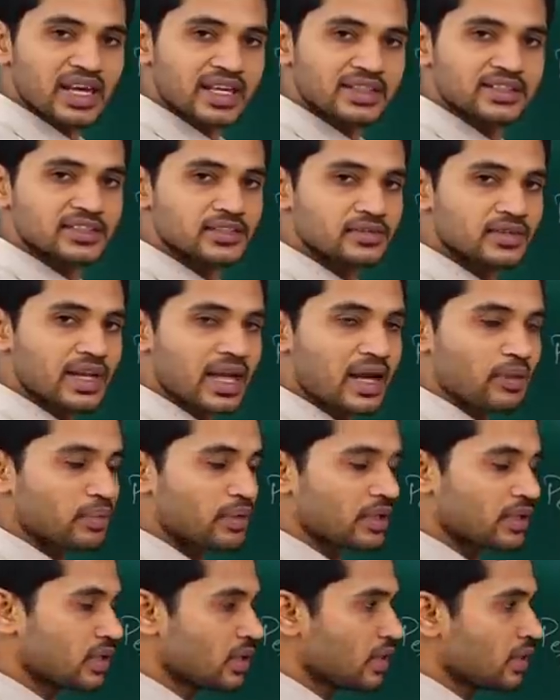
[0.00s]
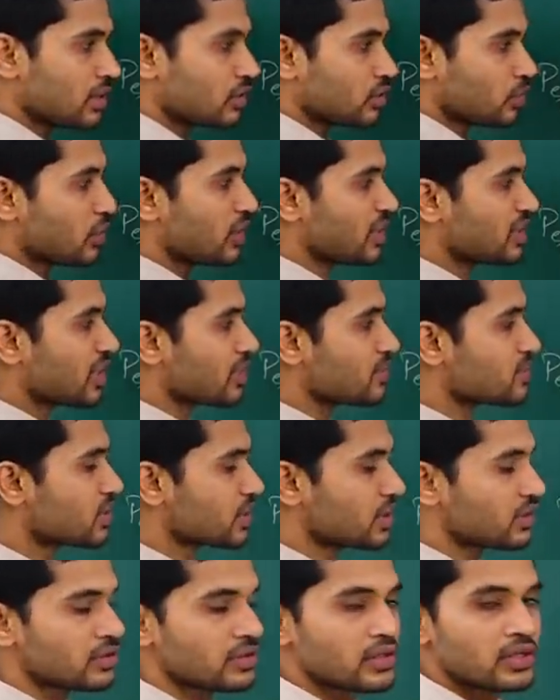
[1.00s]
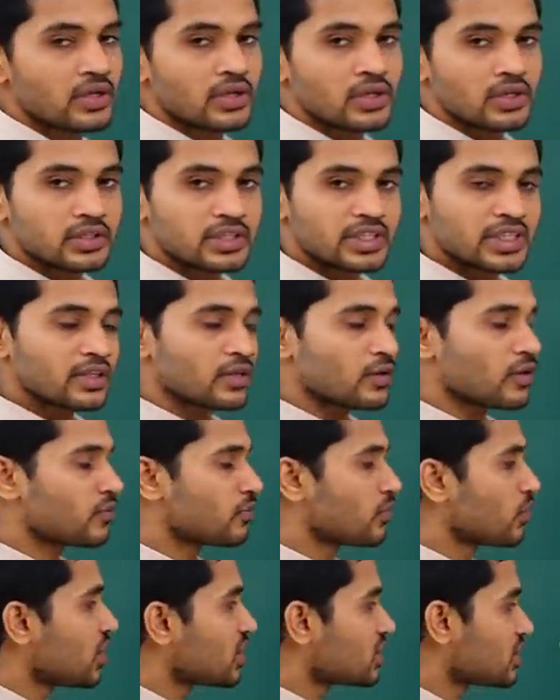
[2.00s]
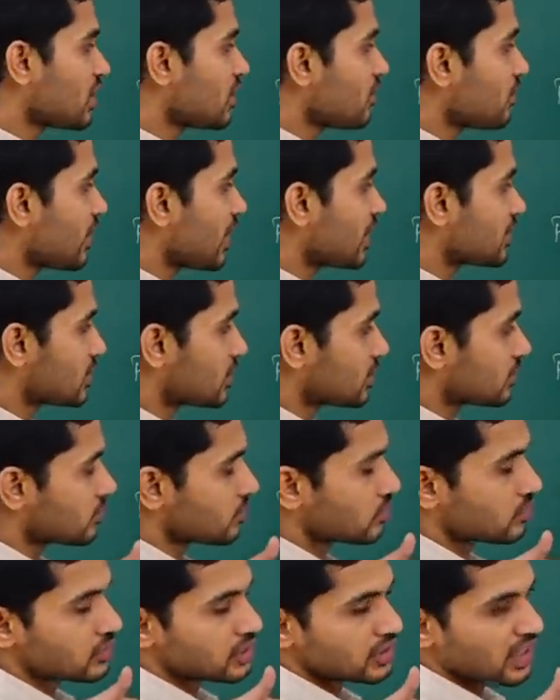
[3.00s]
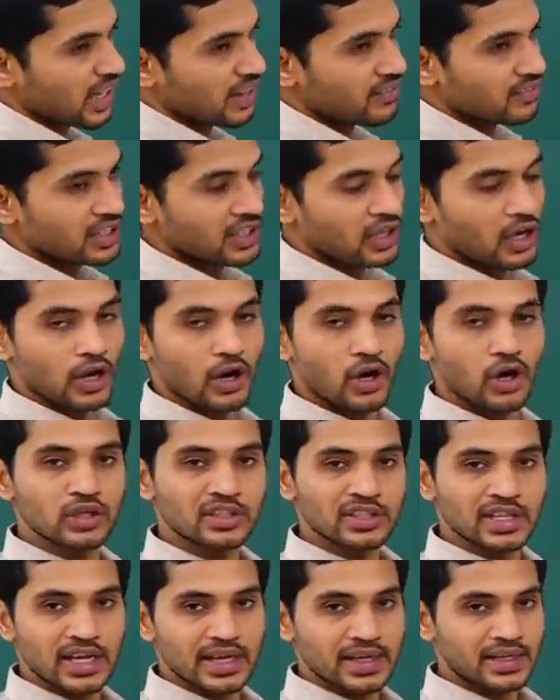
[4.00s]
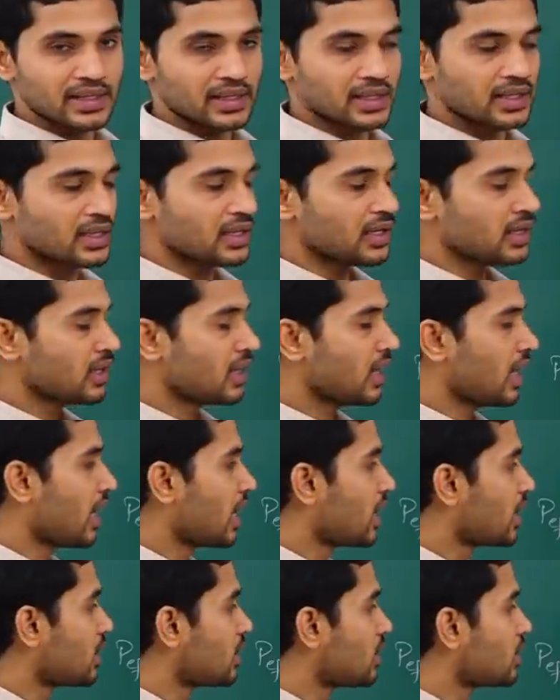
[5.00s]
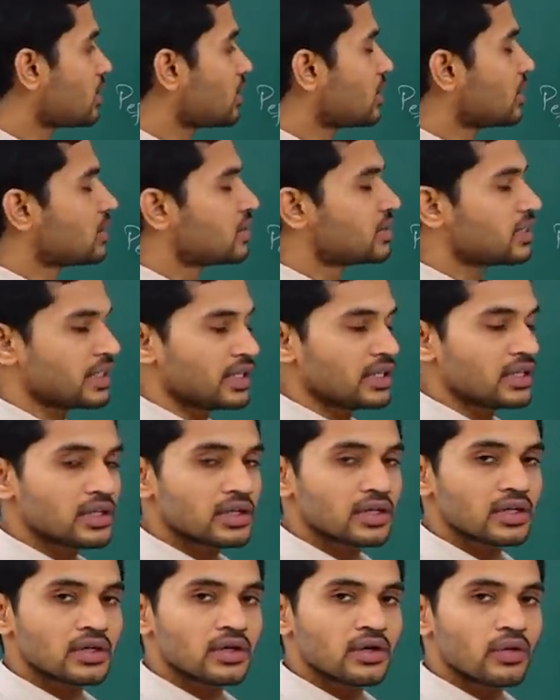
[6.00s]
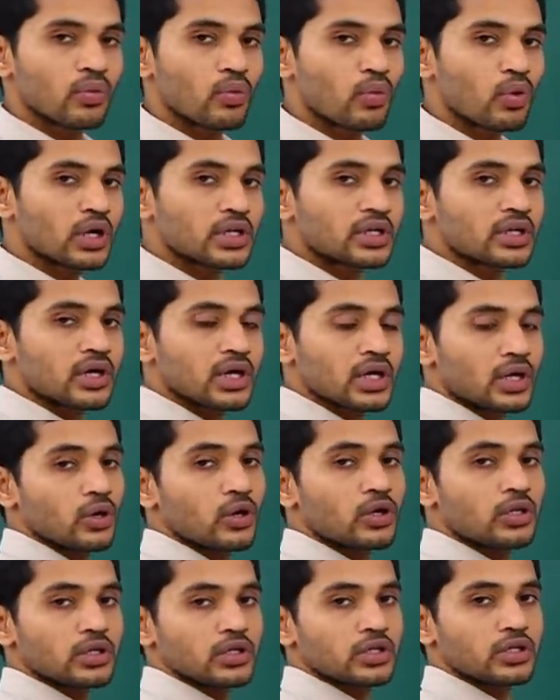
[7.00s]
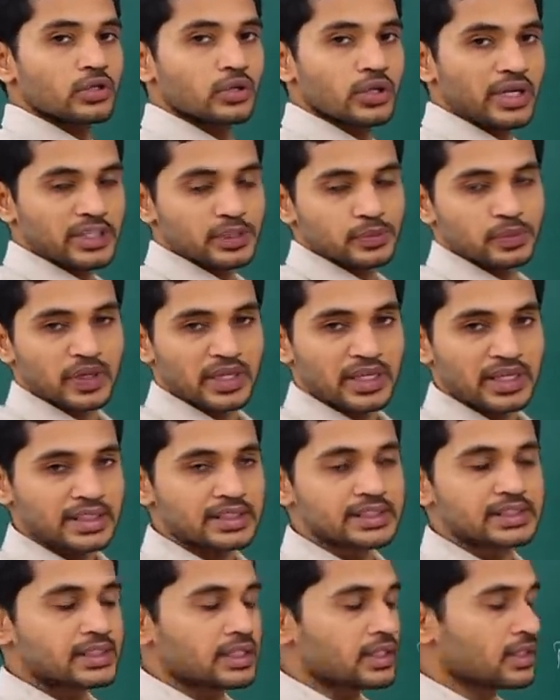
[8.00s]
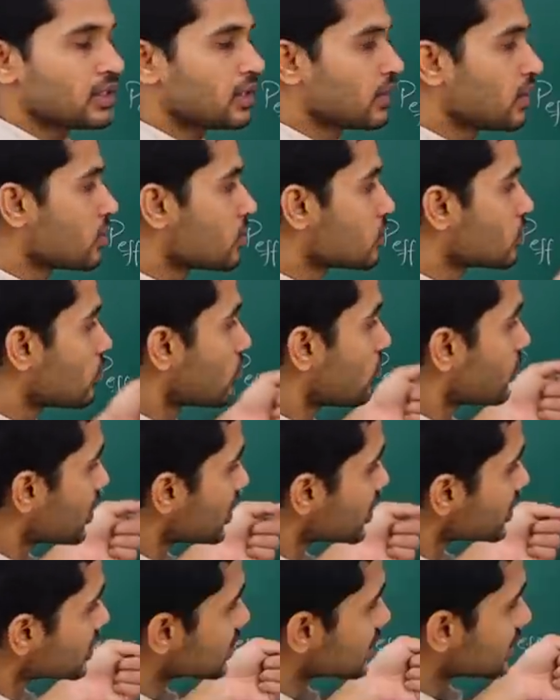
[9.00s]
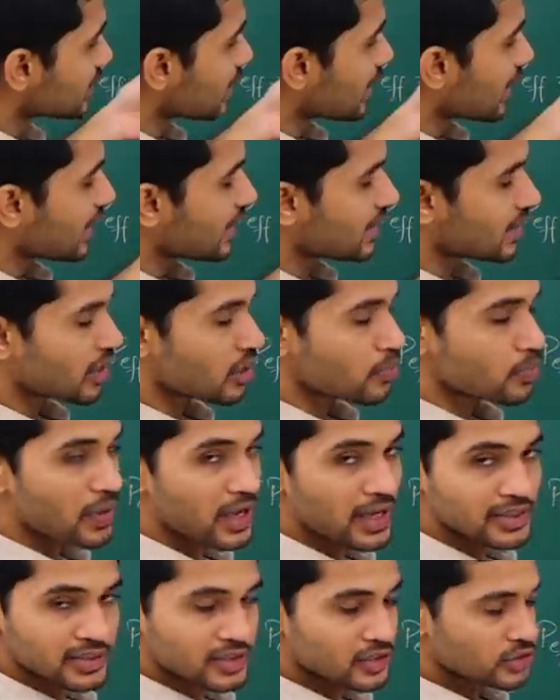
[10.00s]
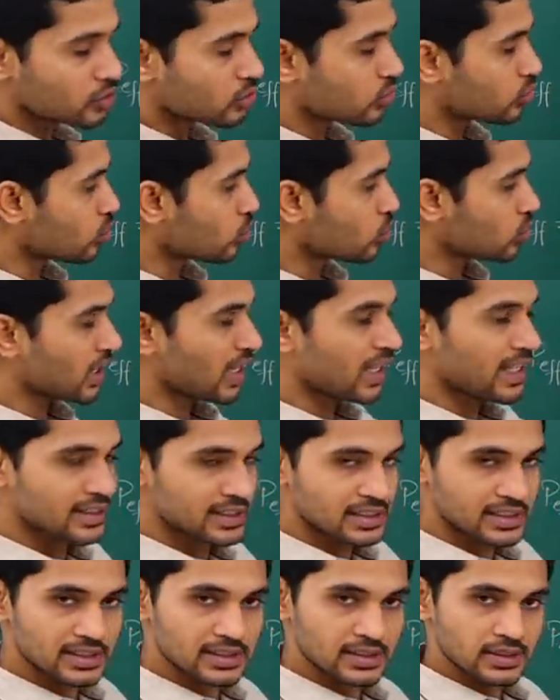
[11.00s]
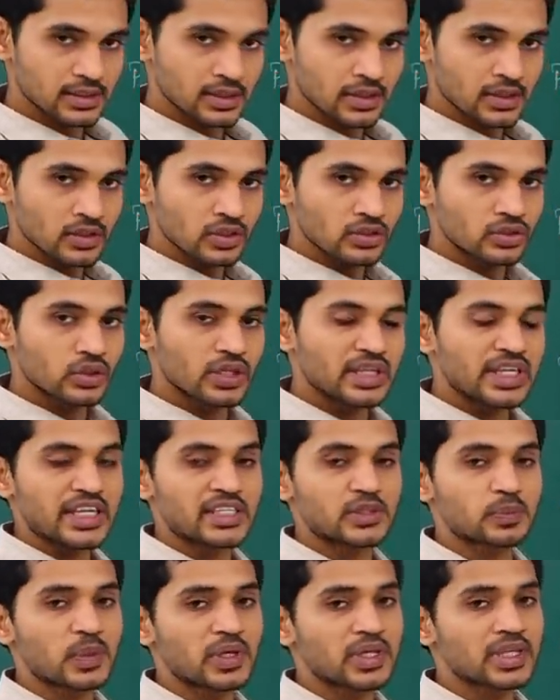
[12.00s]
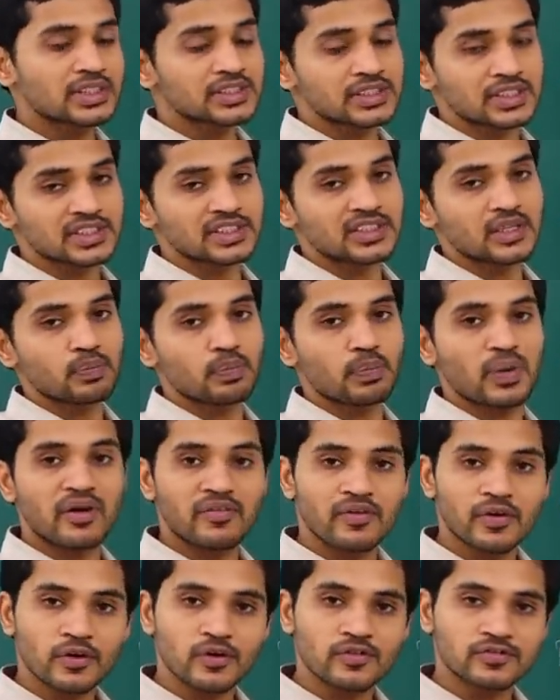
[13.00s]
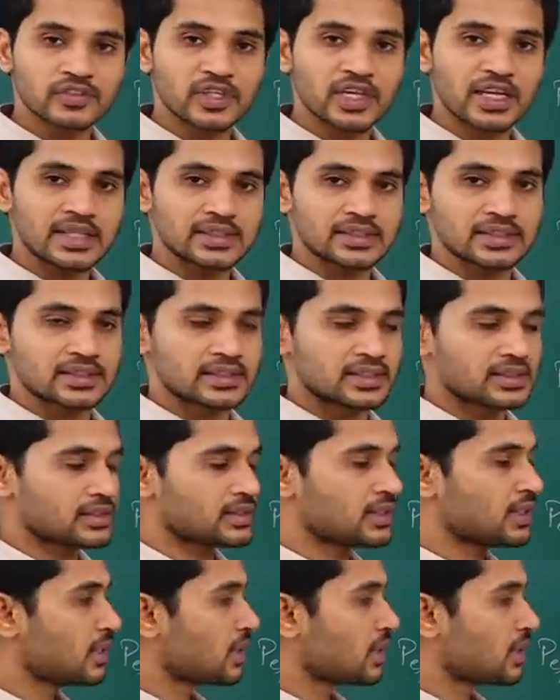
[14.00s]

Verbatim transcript: like this will happen. So, please observe, think of yourself as traveling along the light ray and think what are all you are experiencing. So, first the light ray passes through the lens. So, it experiences the power of the lens,